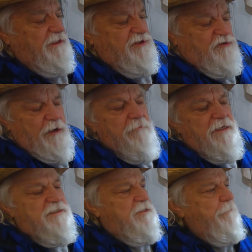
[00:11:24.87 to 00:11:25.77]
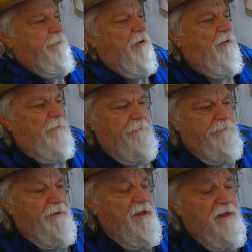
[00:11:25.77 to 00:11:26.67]
extremely simple
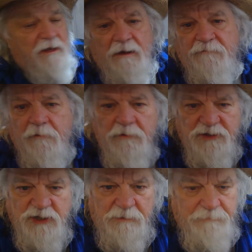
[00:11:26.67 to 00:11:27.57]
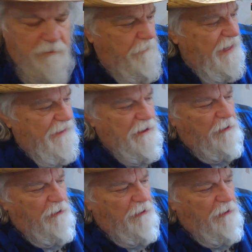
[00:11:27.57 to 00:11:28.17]
and very cheap to make.